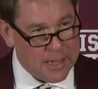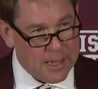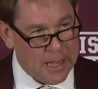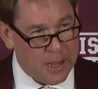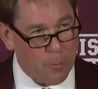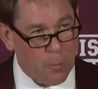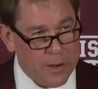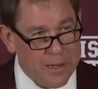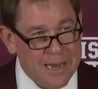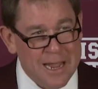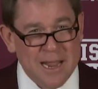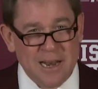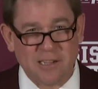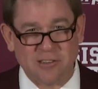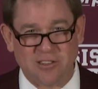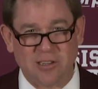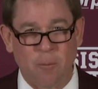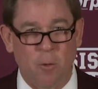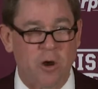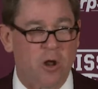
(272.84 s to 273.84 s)
And we
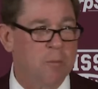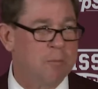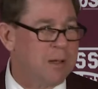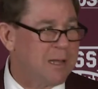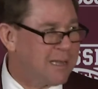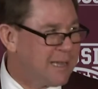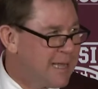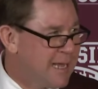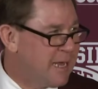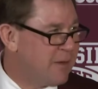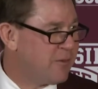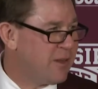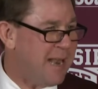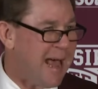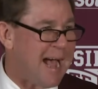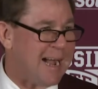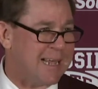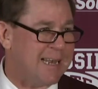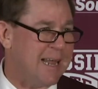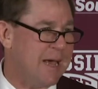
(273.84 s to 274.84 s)
needed someone who believed in
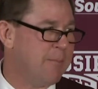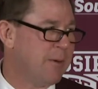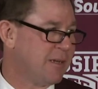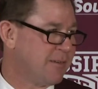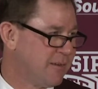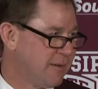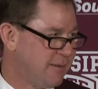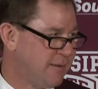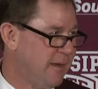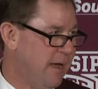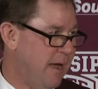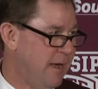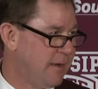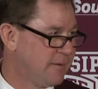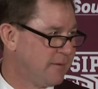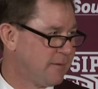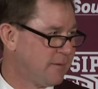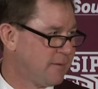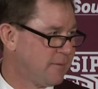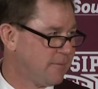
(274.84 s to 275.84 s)
academic
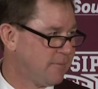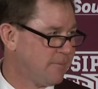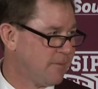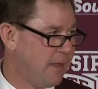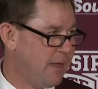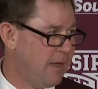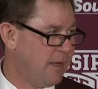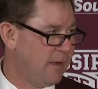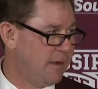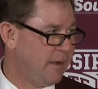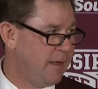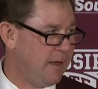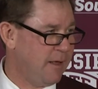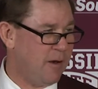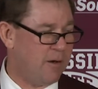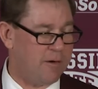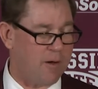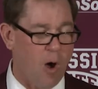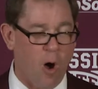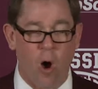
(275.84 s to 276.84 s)
success.
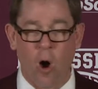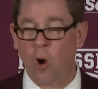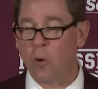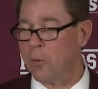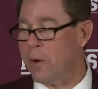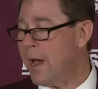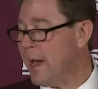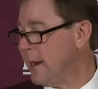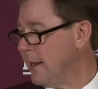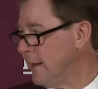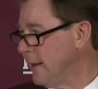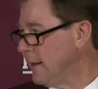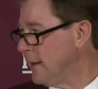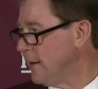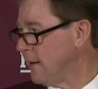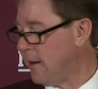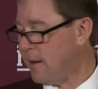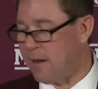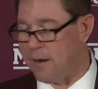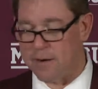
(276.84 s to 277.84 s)
And
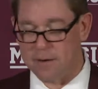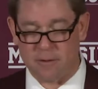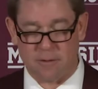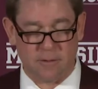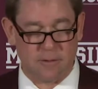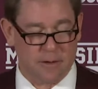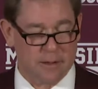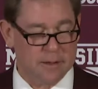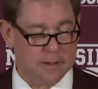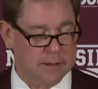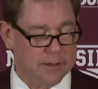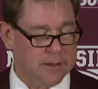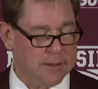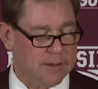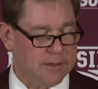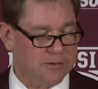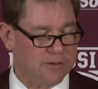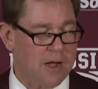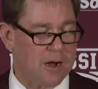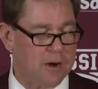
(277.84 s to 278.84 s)
already our
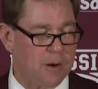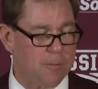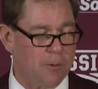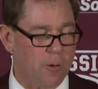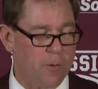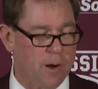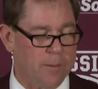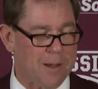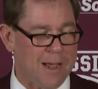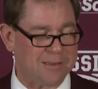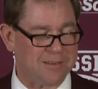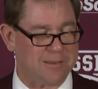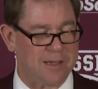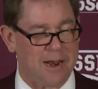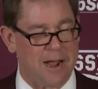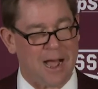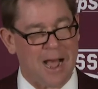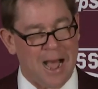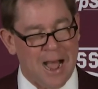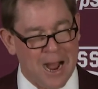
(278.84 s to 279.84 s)
soccer program has
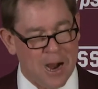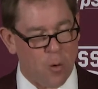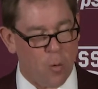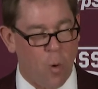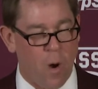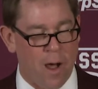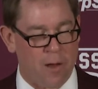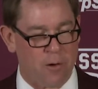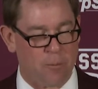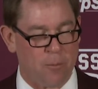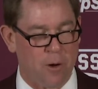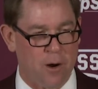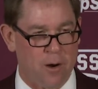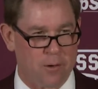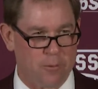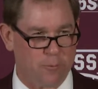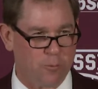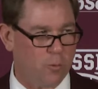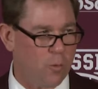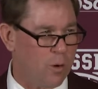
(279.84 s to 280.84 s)
set a high
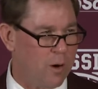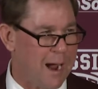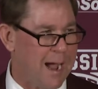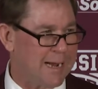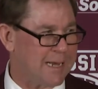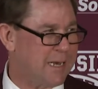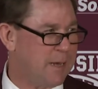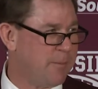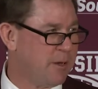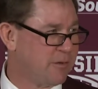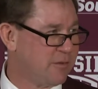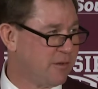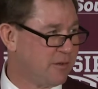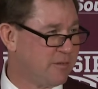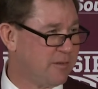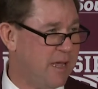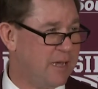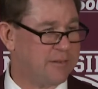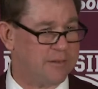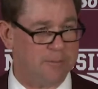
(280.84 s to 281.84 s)
watermark for academic
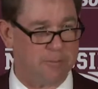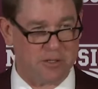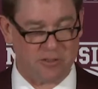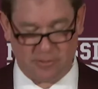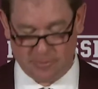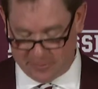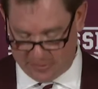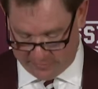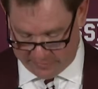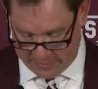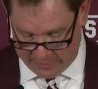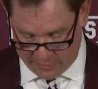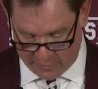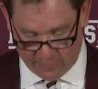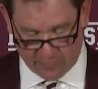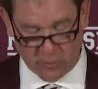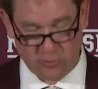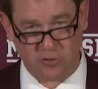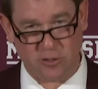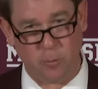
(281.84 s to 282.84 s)
success at Mississippi State
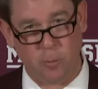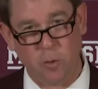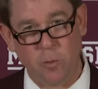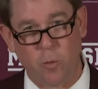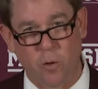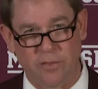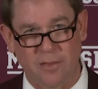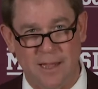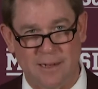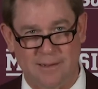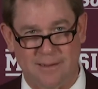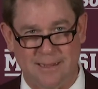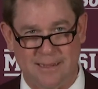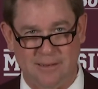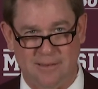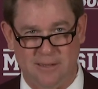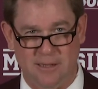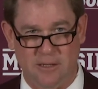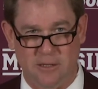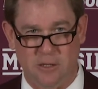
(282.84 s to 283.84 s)
University. We want that to
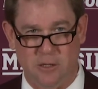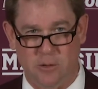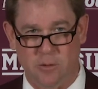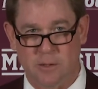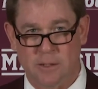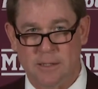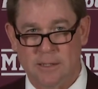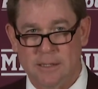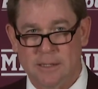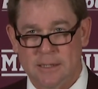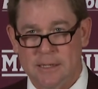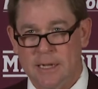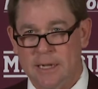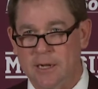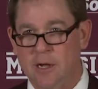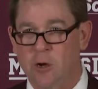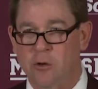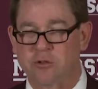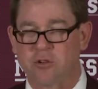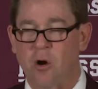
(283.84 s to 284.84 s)
continue.
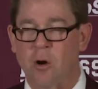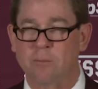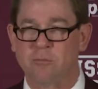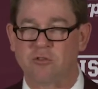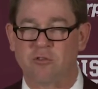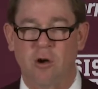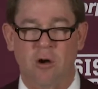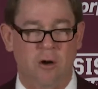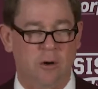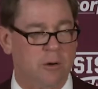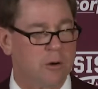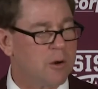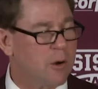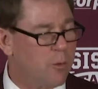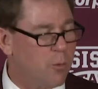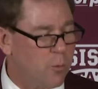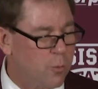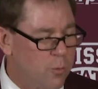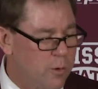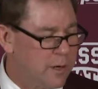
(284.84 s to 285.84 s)
And Coach Armstrong
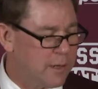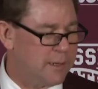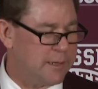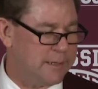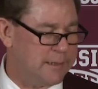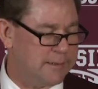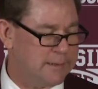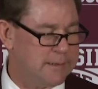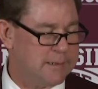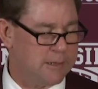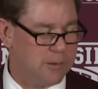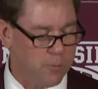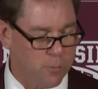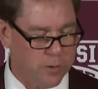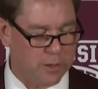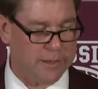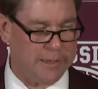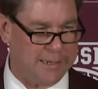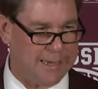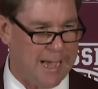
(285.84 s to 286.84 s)
really,
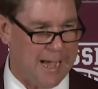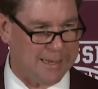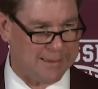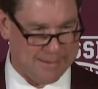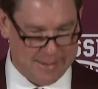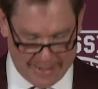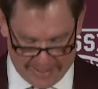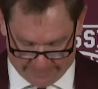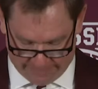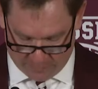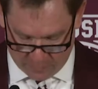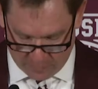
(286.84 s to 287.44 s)
really got that